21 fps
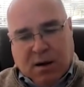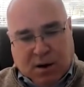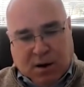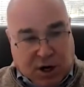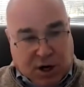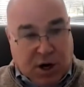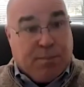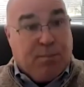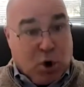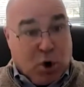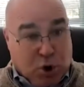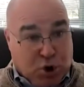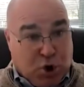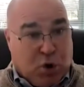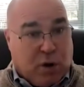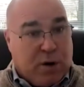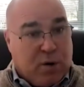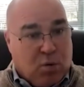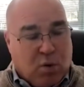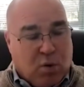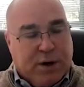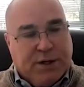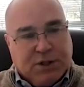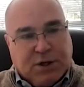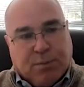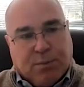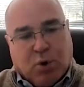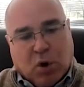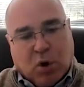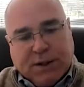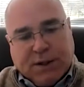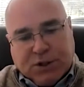Commercially
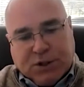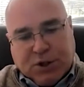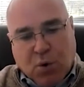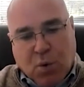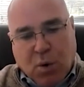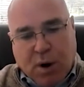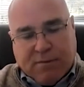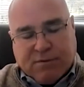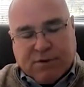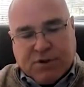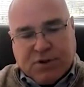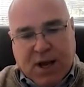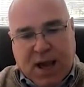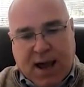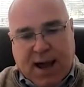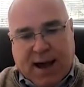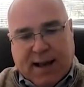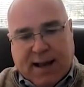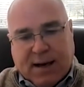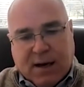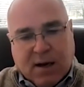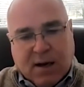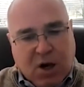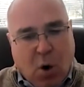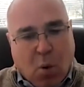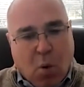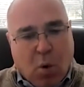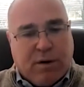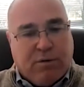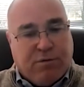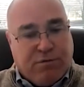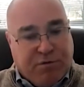reasonable, as you have said.
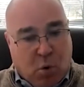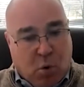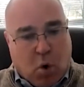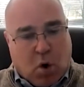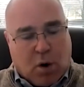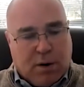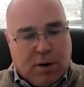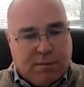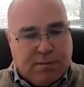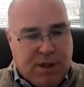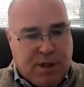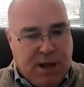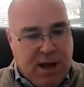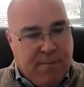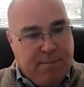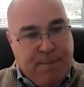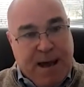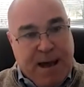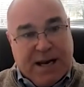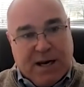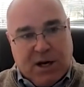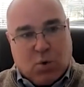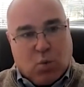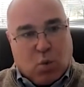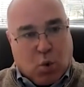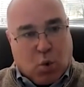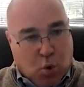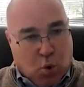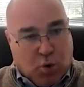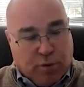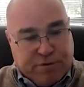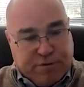Going forward, the amended
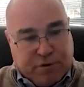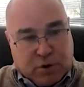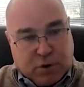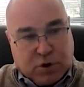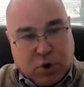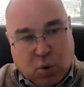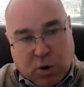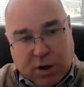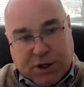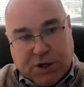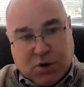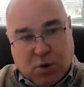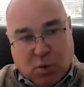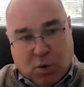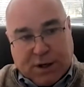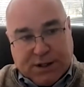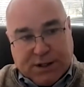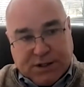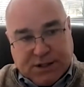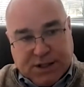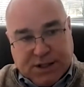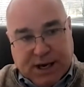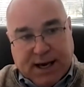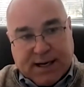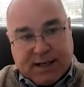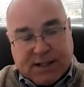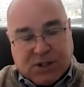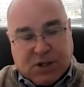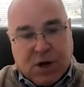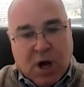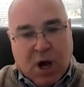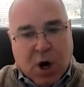rule for
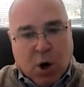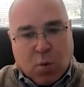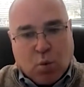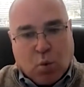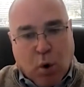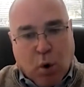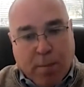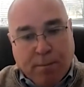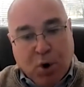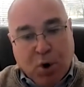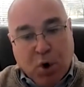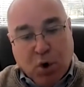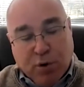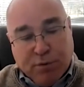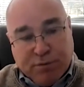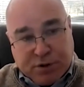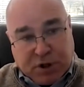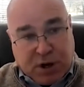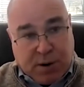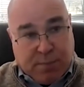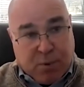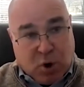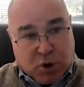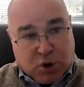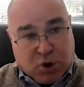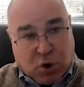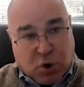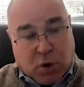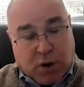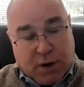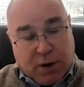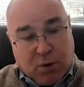2026 removes
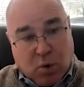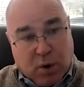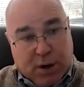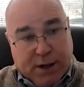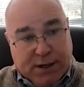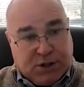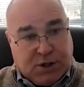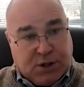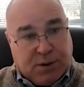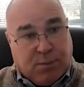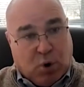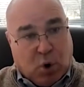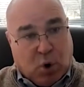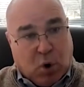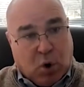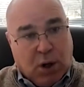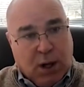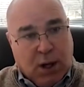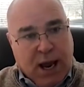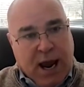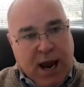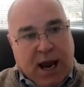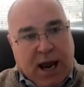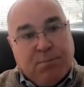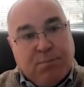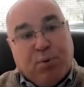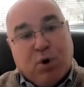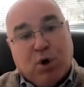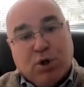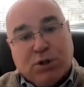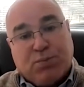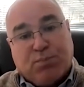commercially reasonable and
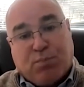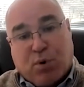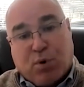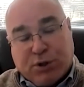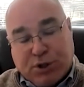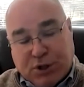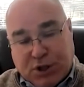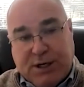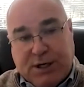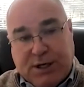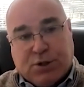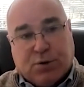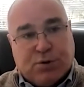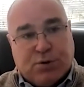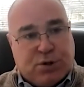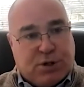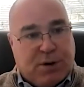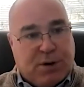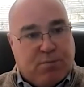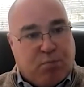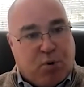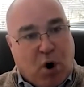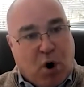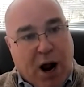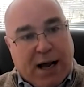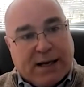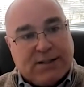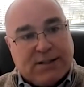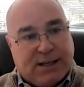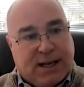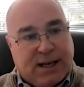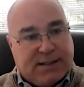puts procedures and
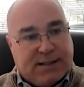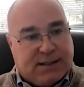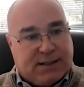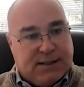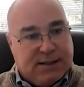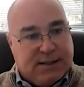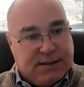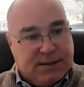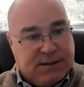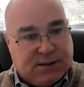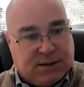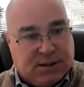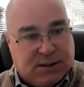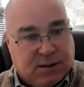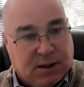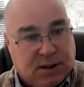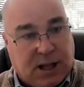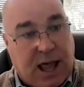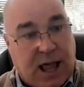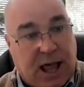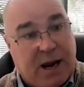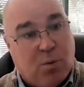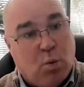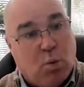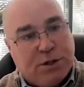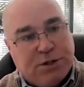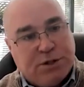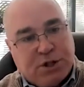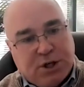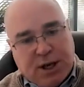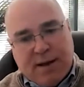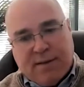processes
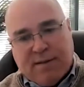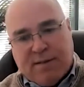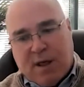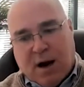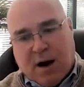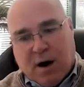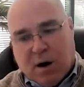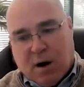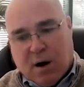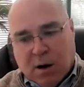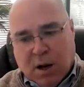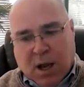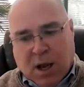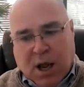language in there